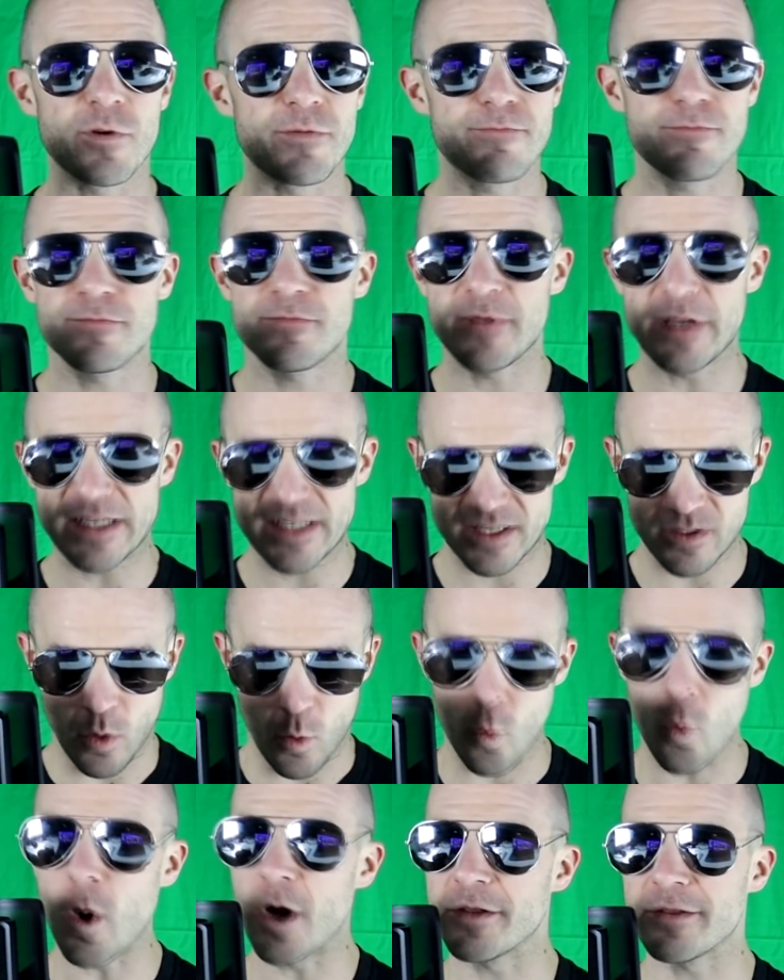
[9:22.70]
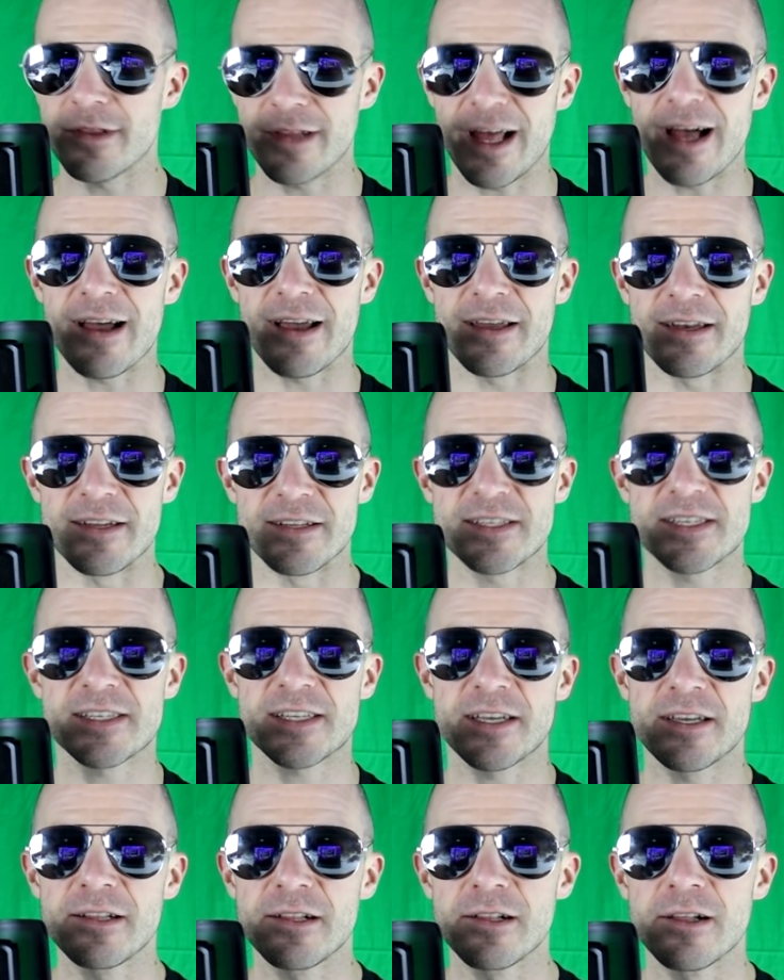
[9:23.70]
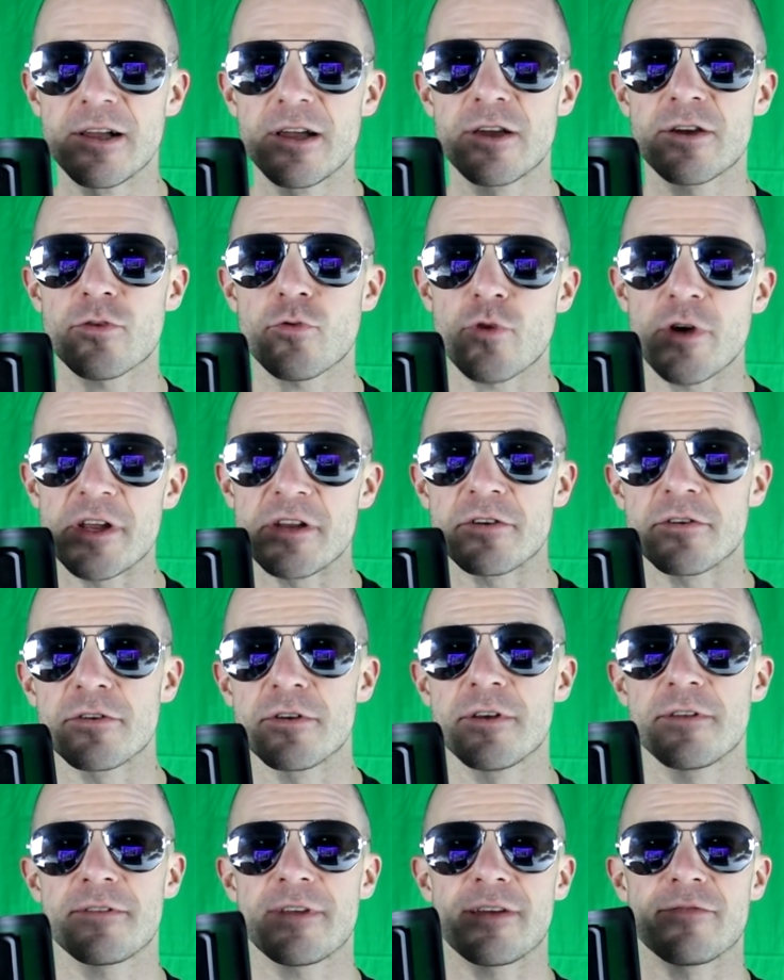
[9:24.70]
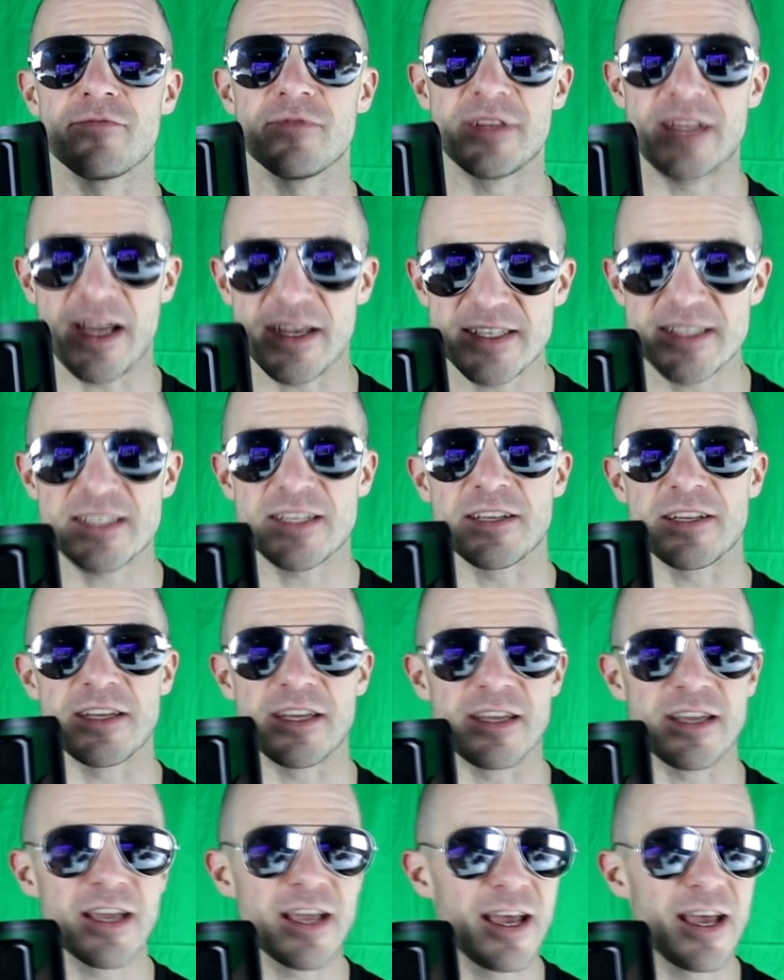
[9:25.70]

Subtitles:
with this one line: skill greater than destiny.